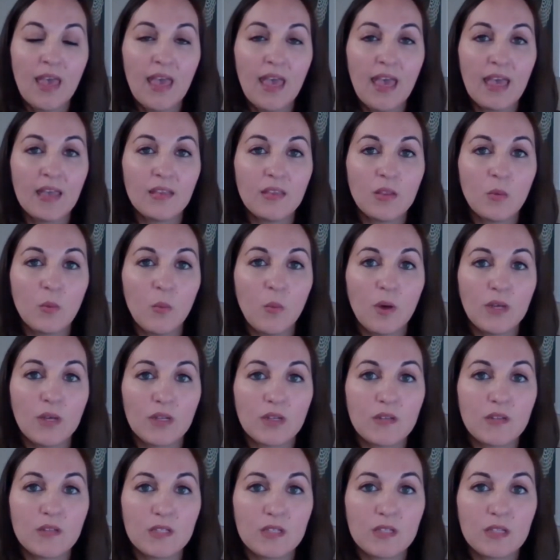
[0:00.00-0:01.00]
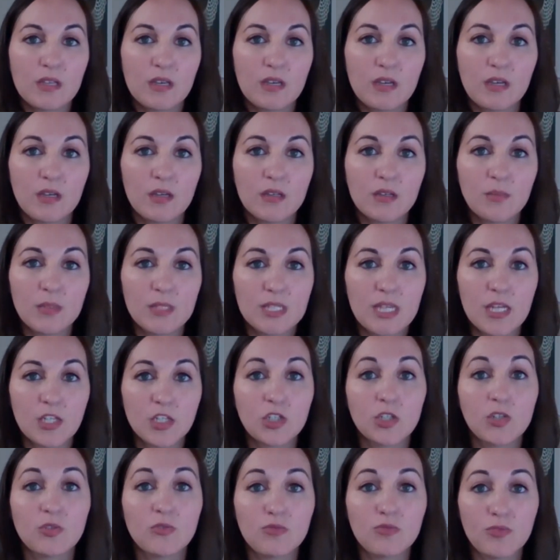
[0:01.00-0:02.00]
And then what is the
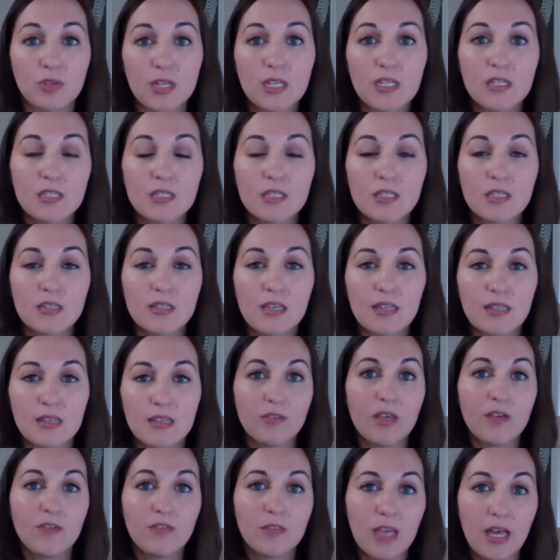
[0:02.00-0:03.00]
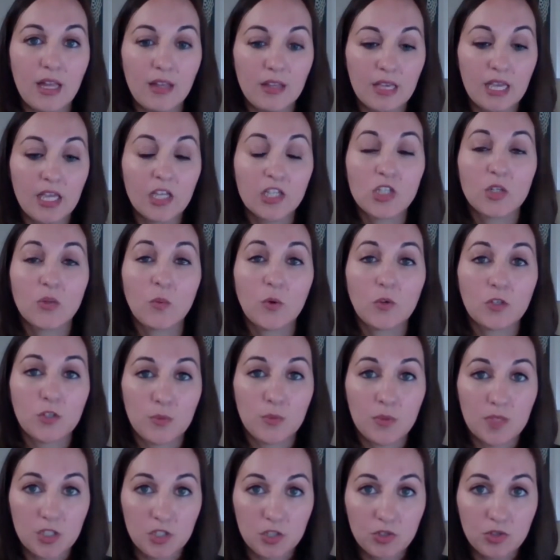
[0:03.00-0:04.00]
potential risk that, if the allegation were
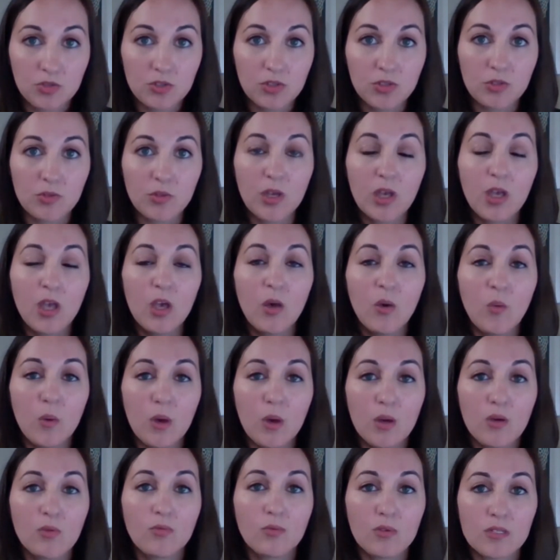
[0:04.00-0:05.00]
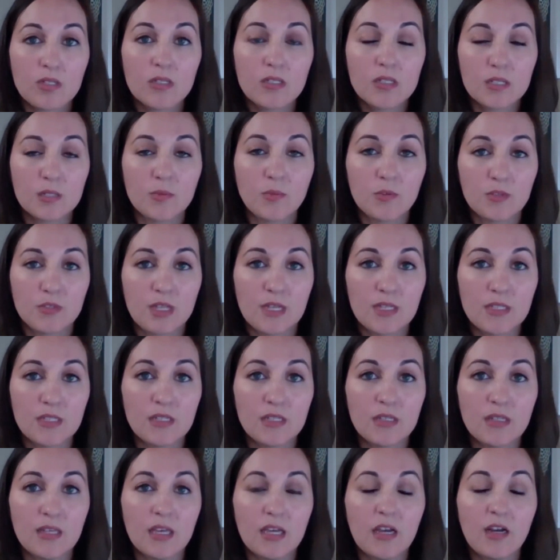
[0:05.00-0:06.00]
to be true, what risk is
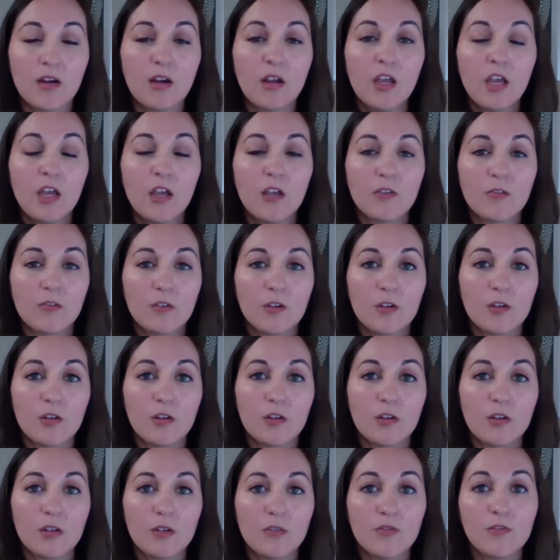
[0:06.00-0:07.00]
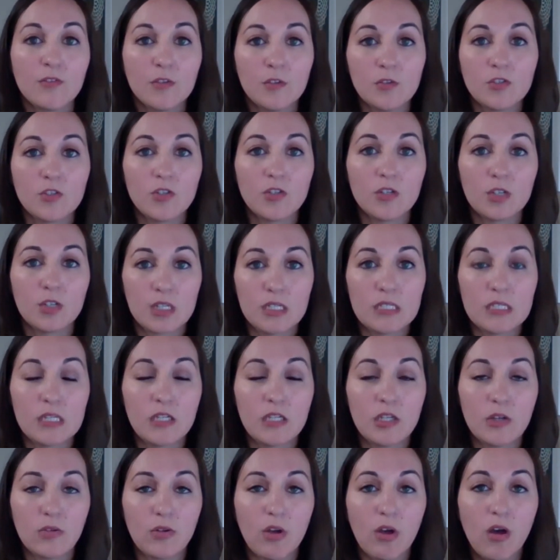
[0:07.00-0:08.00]
presented there for future
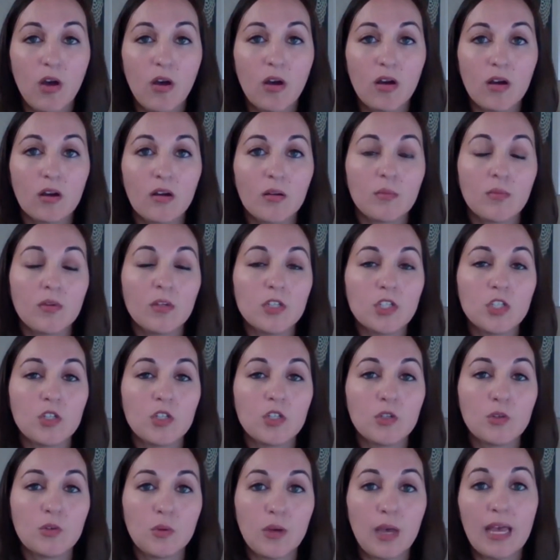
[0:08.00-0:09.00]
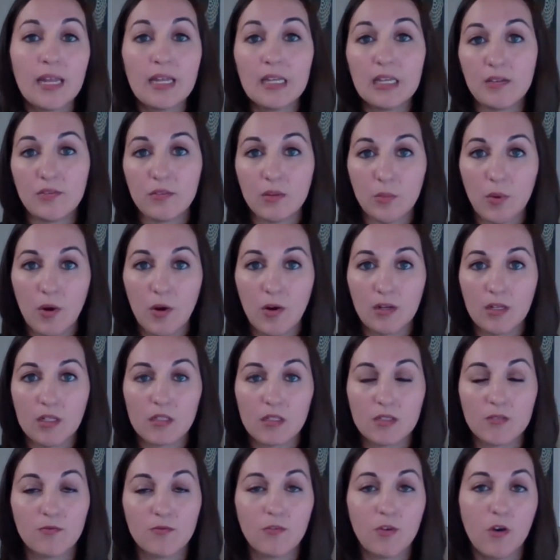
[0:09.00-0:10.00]
continued harm to any of the
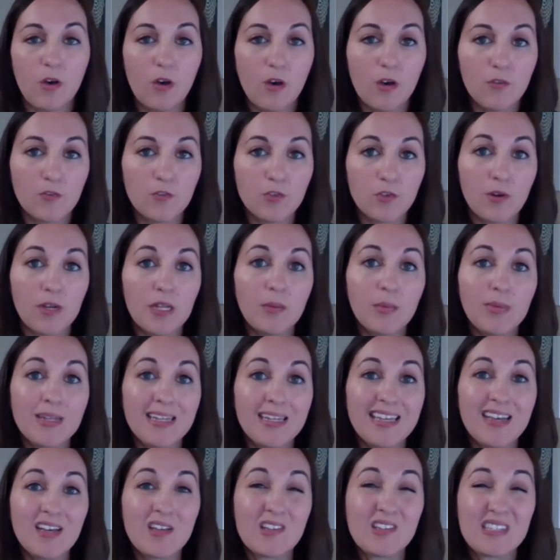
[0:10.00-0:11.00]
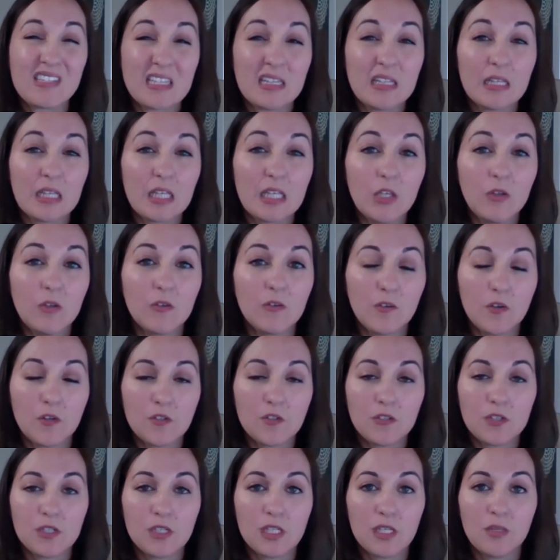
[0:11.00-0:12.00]
parties involved or anybody else in the
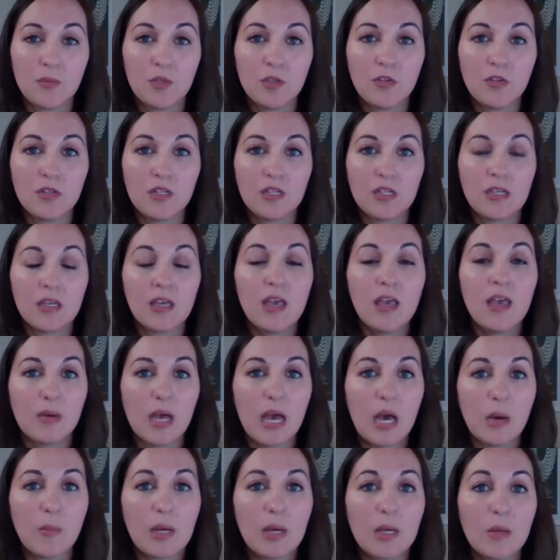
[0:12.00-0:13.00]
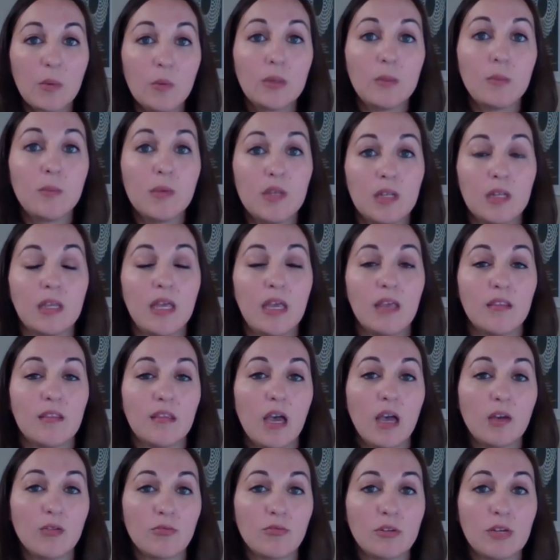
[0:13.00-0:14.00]
university community? How might we mitigate
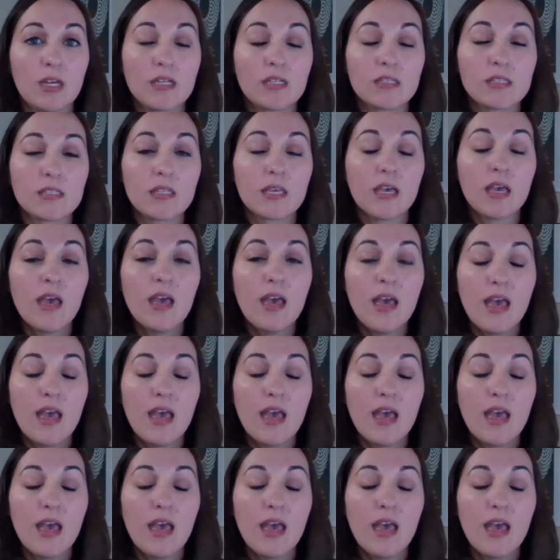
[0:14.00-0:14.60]
that risk?